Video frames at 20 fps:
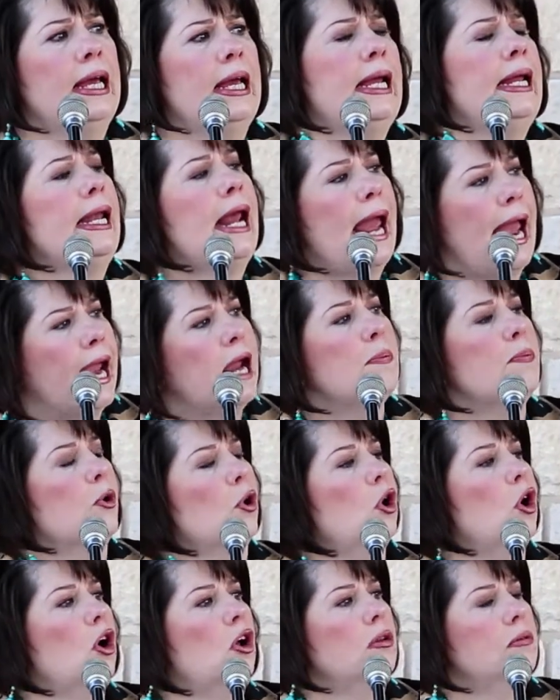In
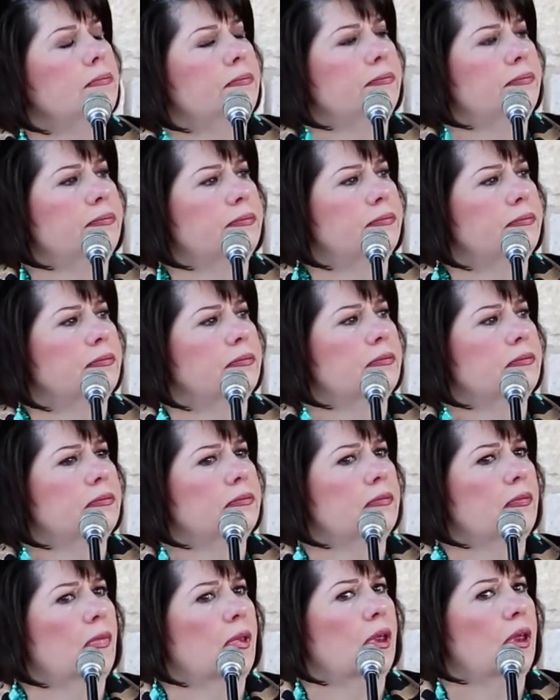April
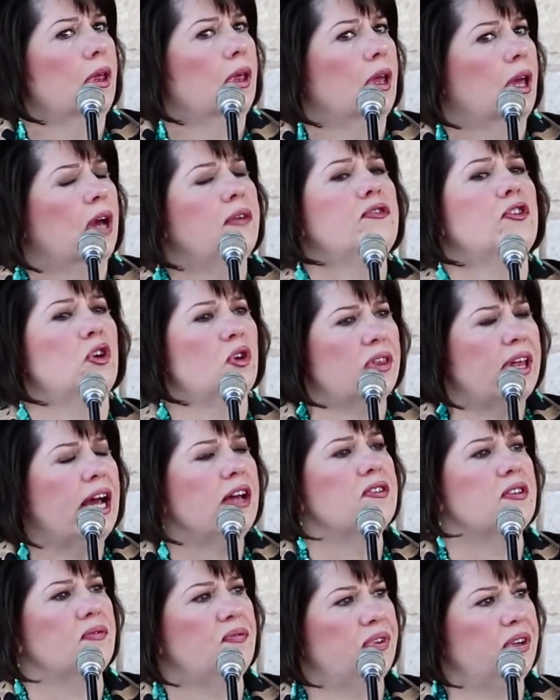of
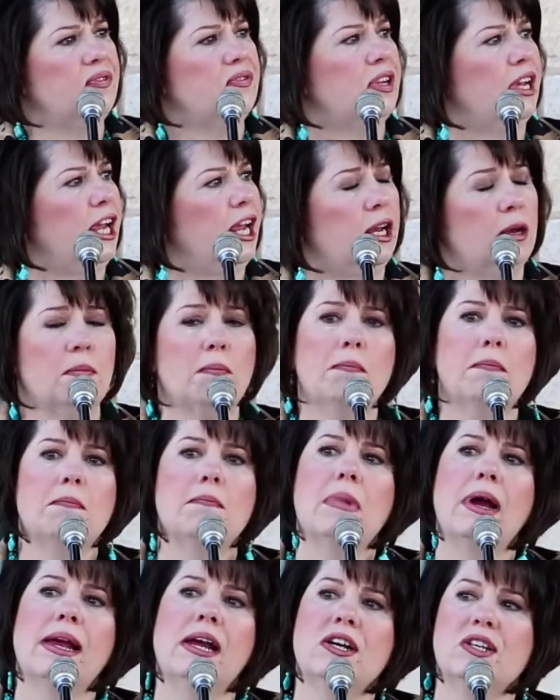2015,
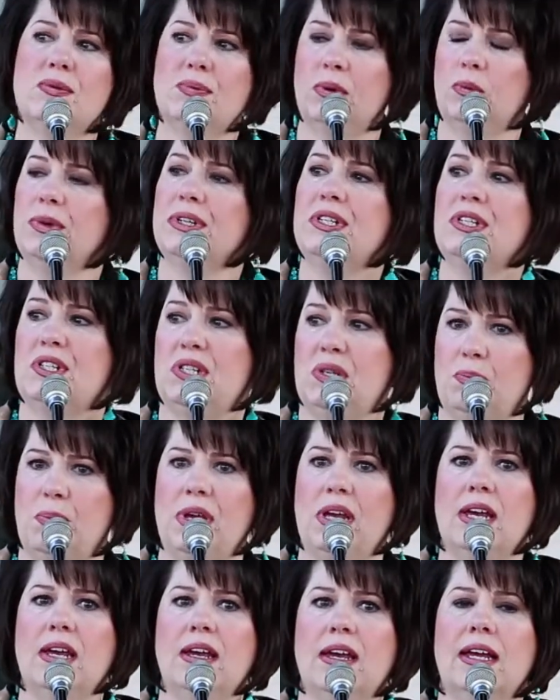my husband went to
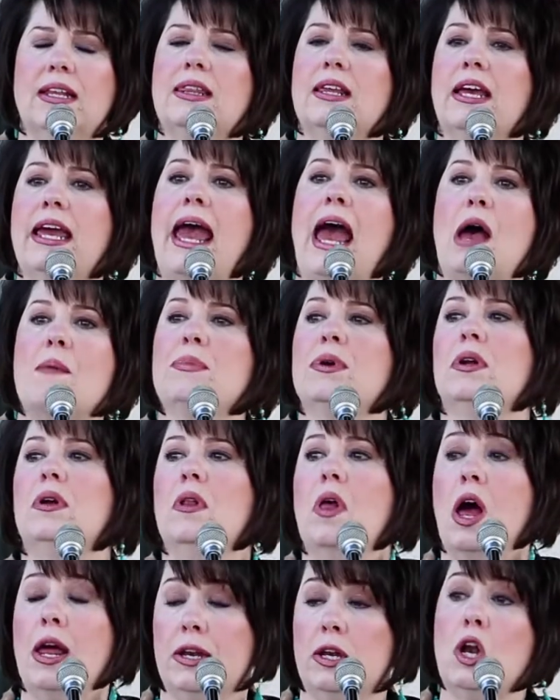speak at the
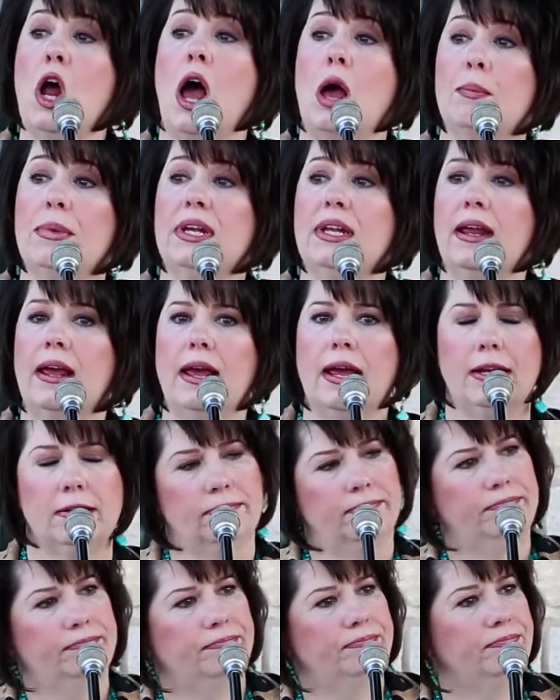Capitol on NAMI Day.
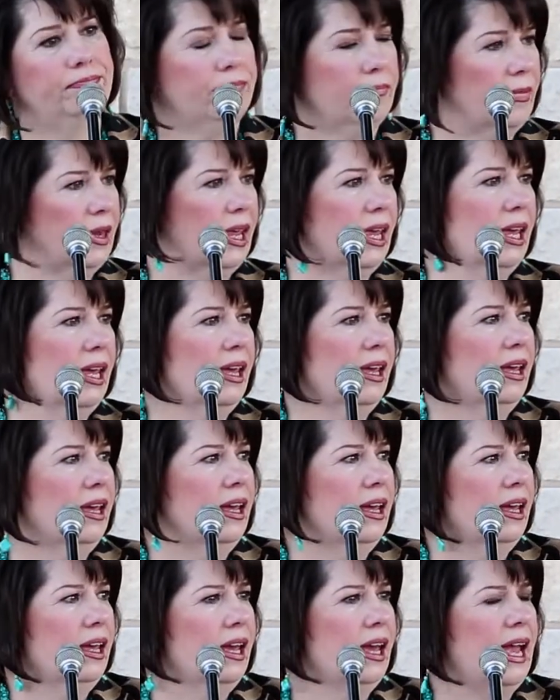
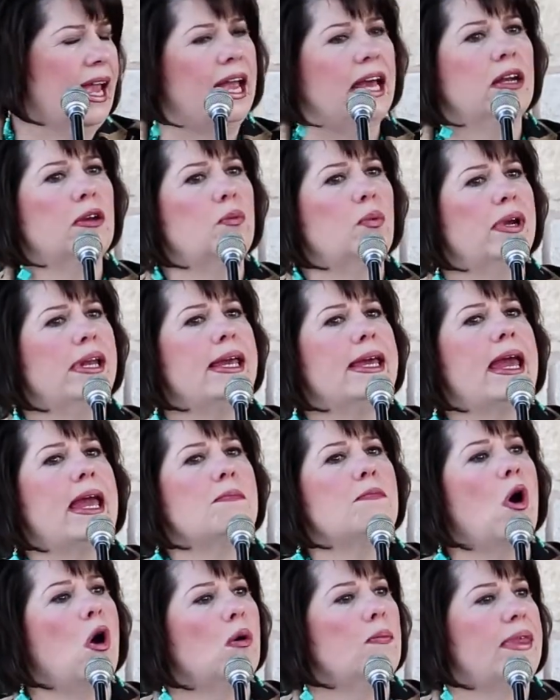And when he
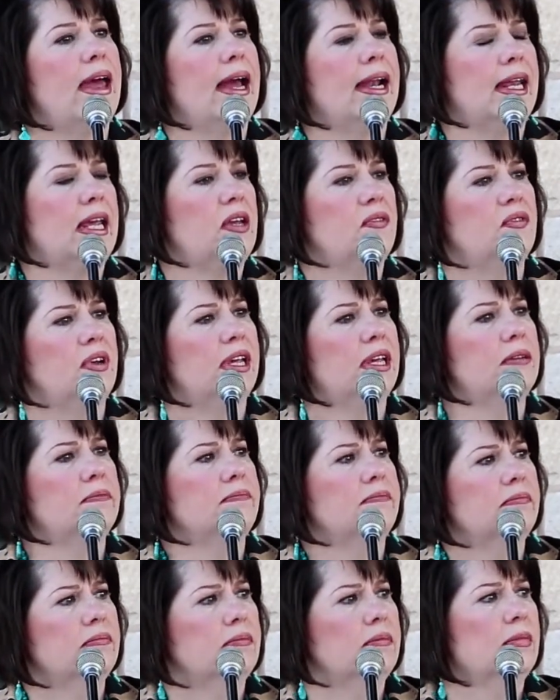came home that
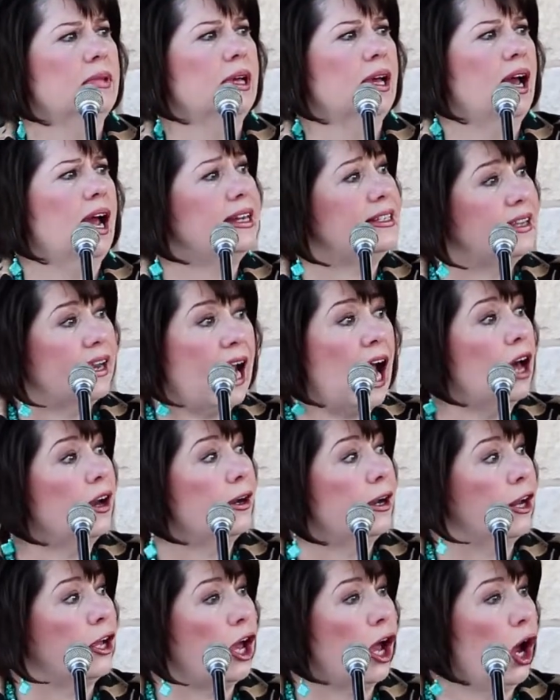evening, I said, "How
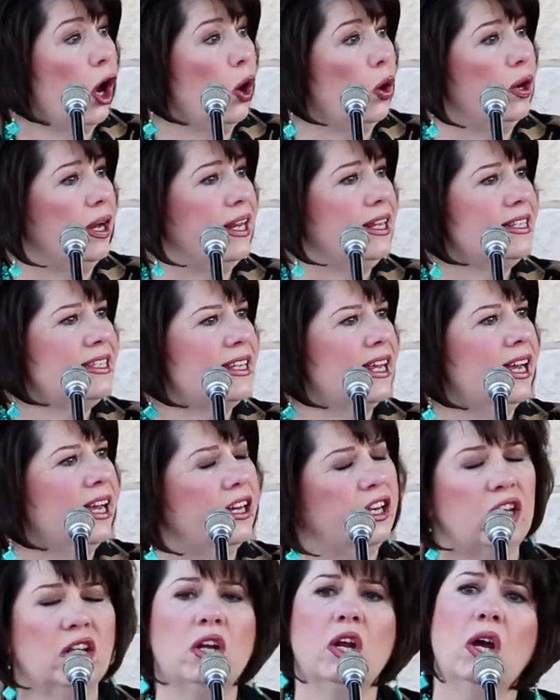did it go?" And he
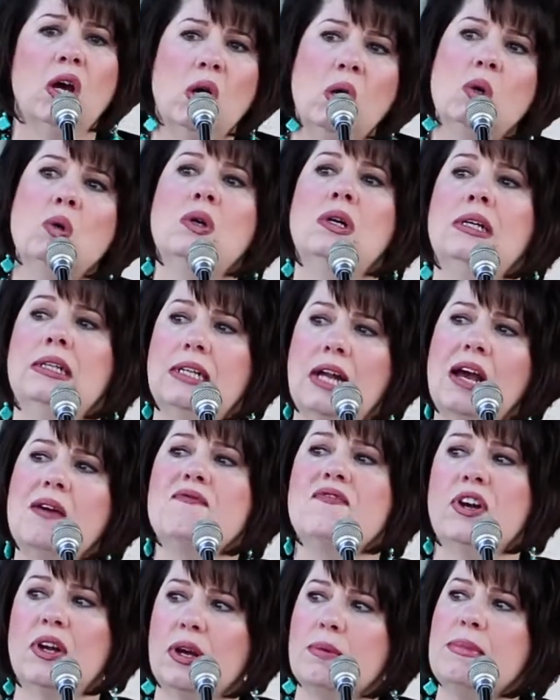said,
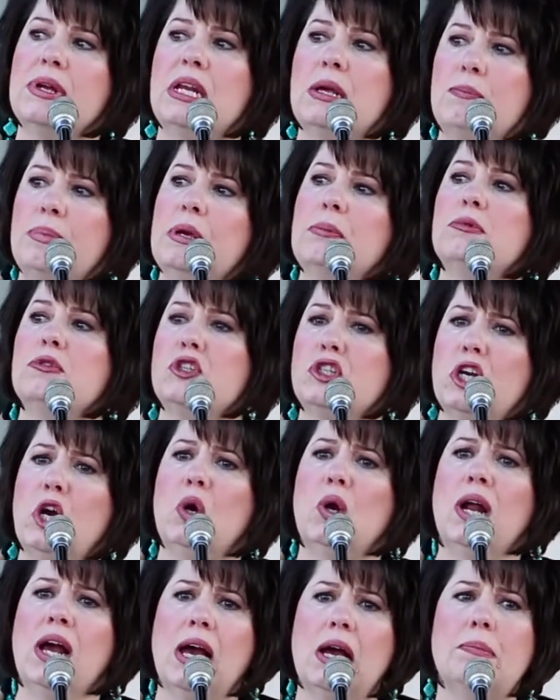"Not very many people
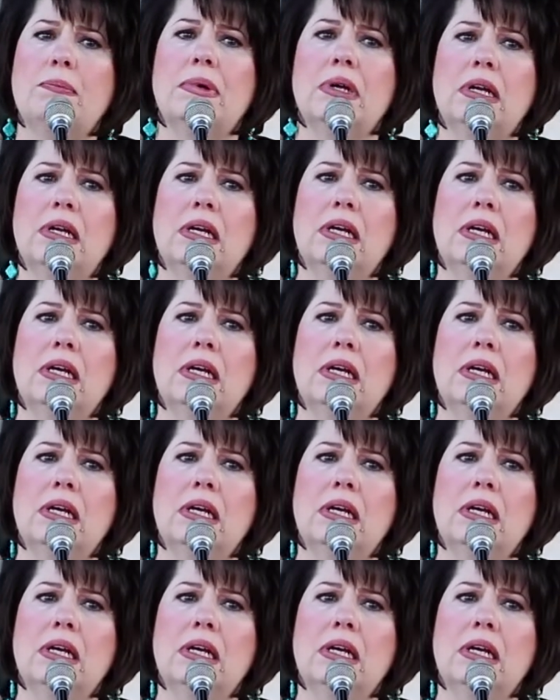showed up.